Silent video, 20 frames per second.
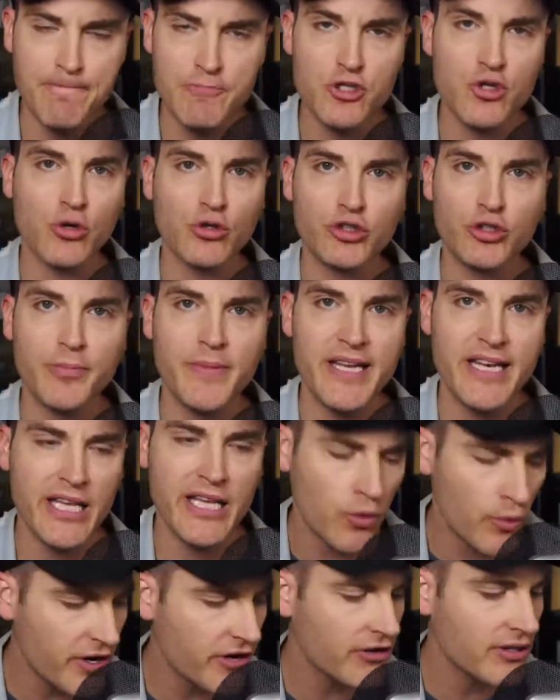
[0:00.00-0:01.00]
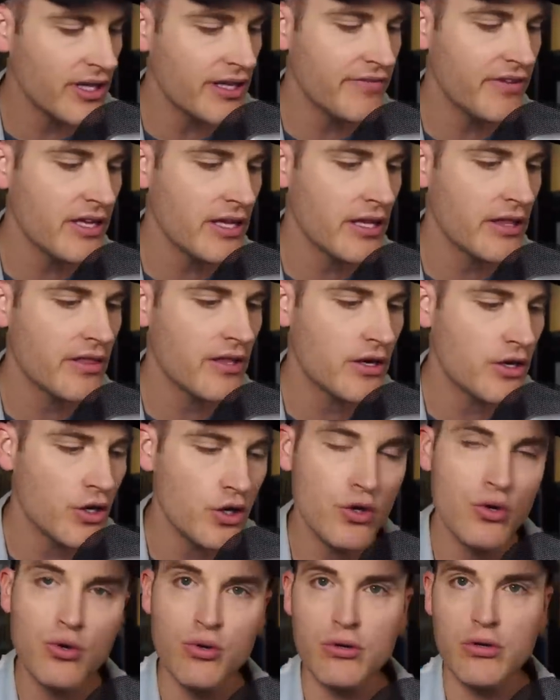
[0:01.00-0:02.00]
social media, we are living in the
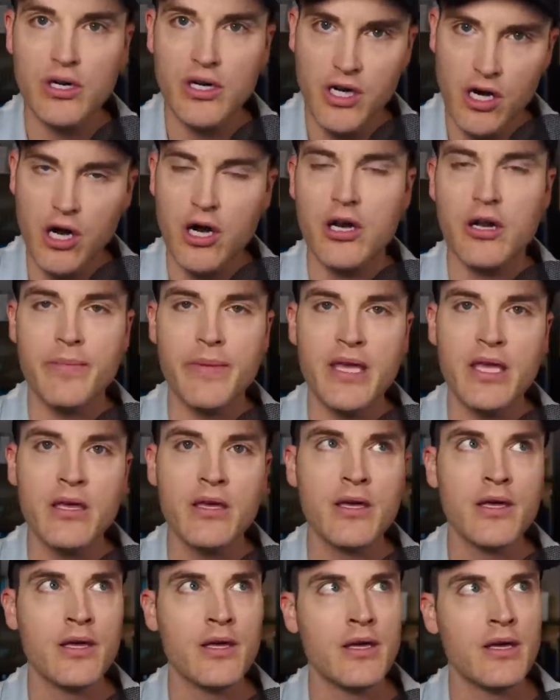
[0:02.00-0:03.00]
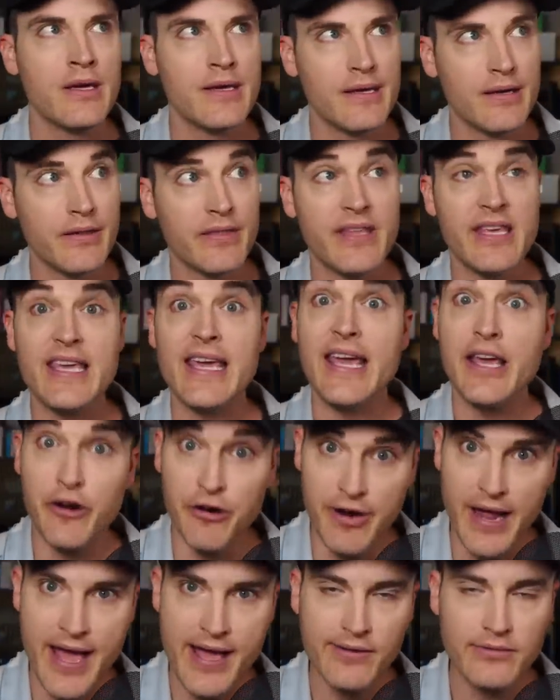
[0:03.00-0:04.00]
new economy the
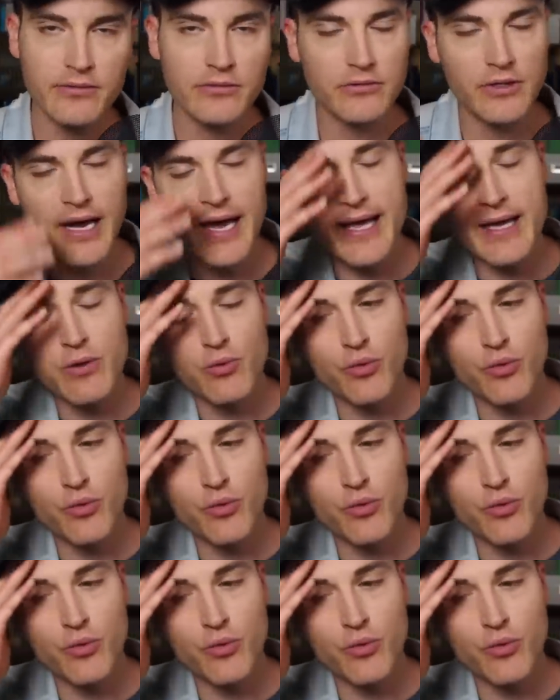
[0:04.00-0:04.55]
internet, right?